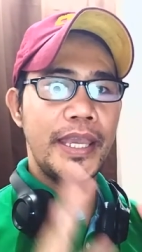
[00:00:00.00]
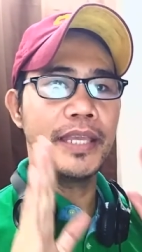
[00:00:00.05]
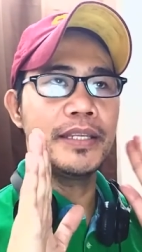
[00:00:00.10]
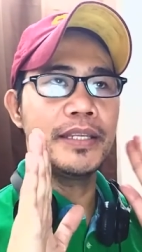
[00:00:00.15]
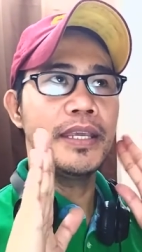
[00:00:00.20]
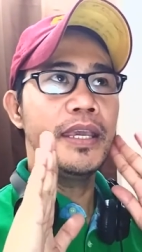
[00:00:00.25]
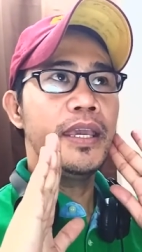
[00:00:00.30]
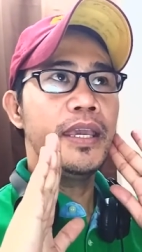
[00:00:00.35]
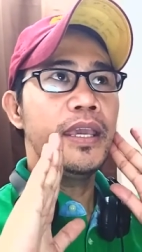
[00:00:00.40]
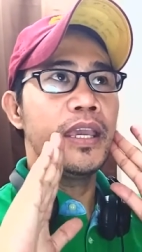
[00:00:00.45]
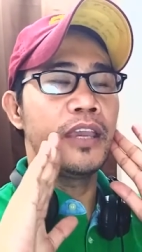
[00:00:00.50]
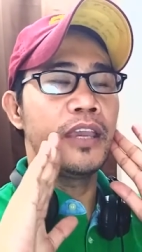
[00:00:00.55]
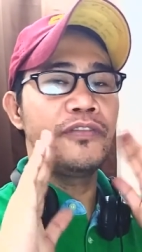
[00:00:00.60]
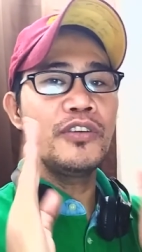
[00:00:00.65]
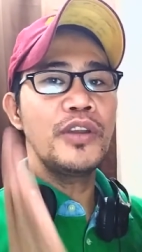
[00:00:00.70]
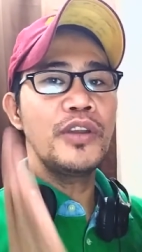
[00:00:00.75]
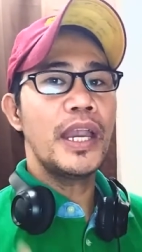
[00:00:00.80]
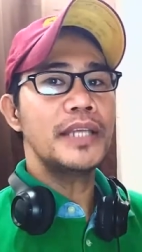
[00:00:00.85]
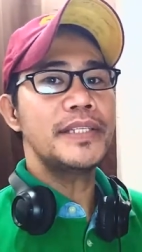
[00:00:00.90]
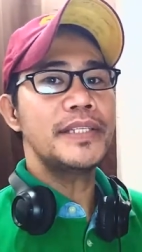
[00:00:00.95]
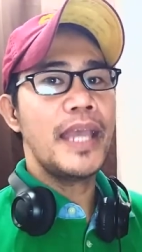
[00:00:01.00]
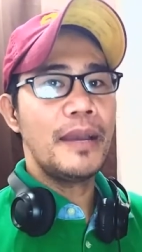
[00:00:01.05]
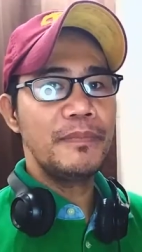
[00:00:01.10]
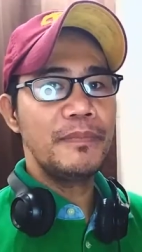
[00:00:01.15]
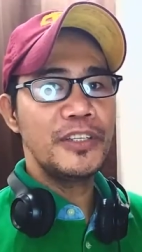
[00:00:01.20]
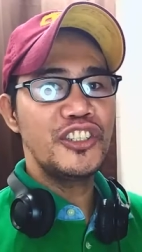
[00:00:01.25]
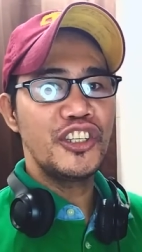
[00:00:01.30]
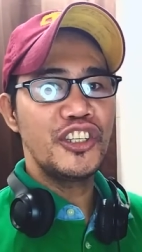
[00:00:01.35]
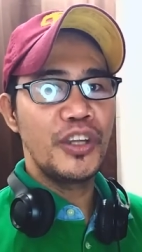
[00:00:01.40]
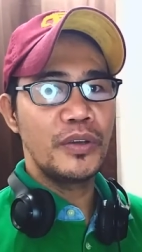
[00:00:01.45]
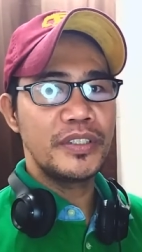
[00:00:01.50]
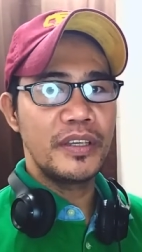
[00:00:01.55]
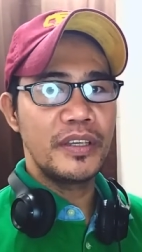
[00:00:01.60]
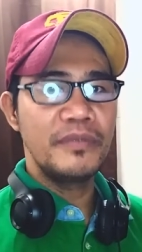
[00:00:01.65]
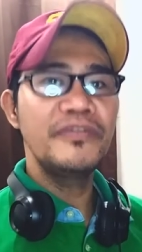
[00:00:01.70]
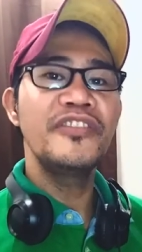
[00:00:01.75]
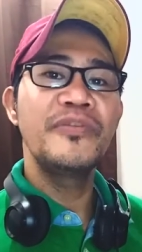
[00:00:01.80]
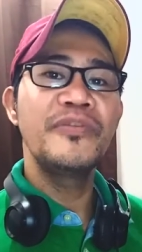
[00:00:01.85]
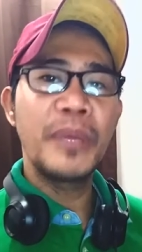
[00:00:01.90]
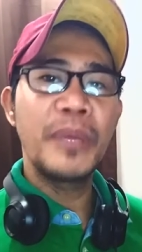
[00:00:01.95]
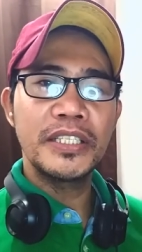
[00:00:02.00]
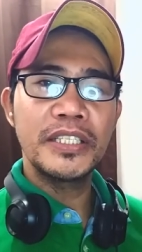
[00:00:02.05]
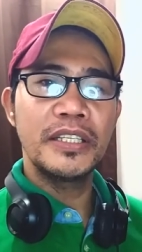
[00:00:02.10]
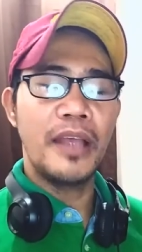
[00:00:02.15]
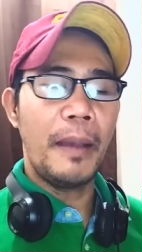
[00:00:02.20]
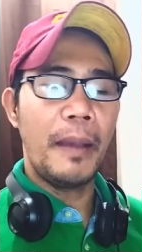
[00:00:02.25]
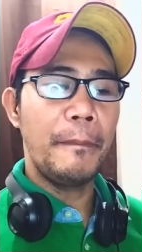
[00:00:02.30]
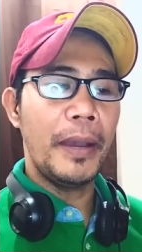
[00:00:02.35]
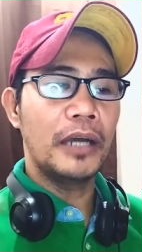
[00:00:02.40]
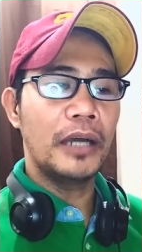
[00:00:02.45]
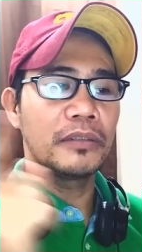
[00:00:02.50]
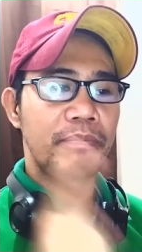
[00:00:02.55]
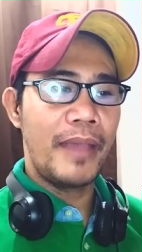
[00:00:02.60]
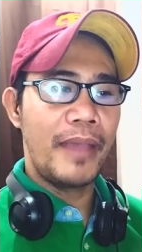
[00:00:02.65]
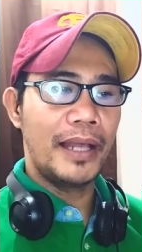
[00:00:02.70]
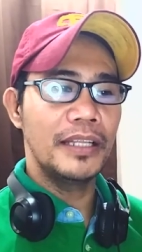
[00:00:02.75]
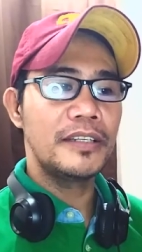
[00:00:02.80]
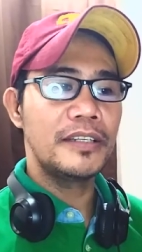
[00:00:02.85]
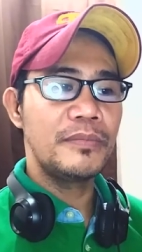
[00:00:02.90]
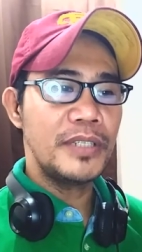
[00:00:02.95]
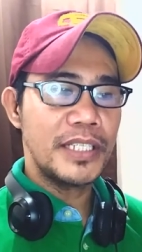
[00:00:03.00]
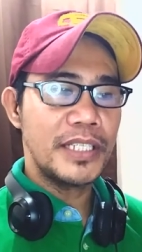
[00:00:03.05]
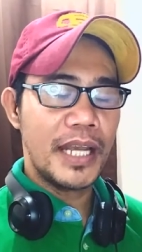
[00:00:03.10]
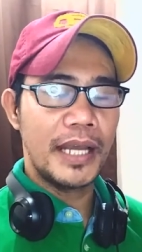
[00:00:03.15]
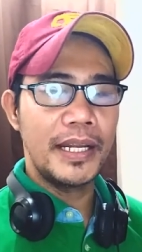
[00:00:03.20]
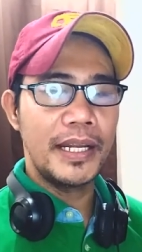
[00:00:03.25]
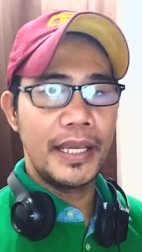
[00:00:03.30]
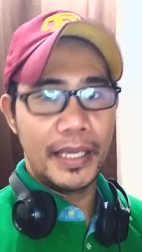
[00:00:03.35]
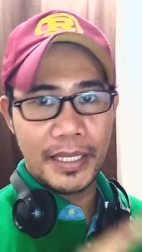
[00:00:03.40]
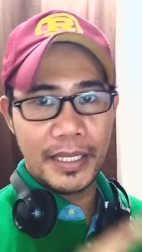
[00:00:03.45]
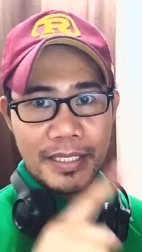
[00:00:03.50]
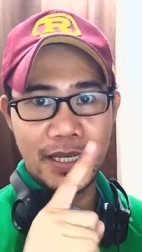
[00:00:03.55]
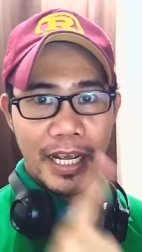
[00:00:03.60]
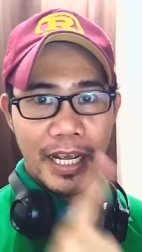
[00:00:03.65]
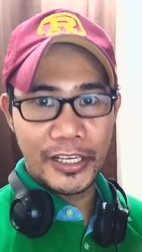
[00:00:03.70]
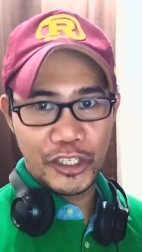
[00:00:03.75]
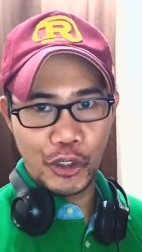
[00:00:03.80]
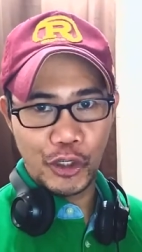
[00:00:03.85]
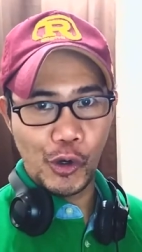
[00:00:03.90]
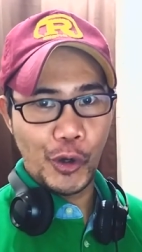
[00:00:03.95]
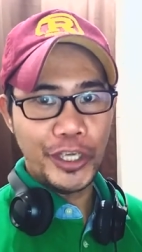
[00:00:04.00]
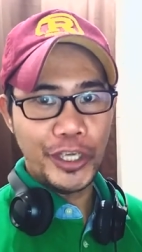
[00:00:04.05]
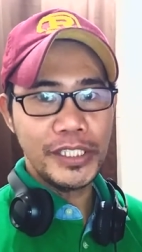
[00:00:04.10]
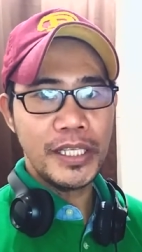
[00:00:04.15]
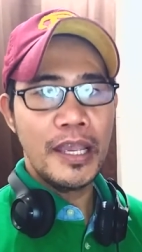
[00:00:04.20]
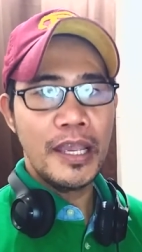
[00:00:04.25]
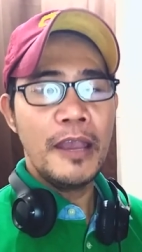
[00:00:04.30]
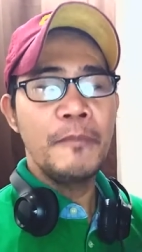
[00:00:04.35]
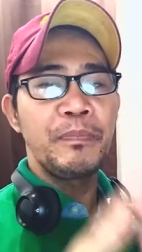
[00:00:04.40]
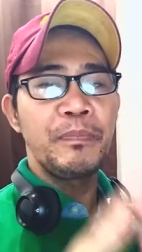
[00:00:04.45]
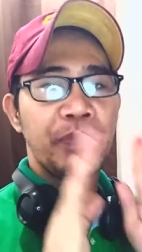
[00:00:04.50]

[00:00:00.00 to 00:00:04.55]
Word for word: And if you guys happen to know some information about Malik Montana and DaChoyce,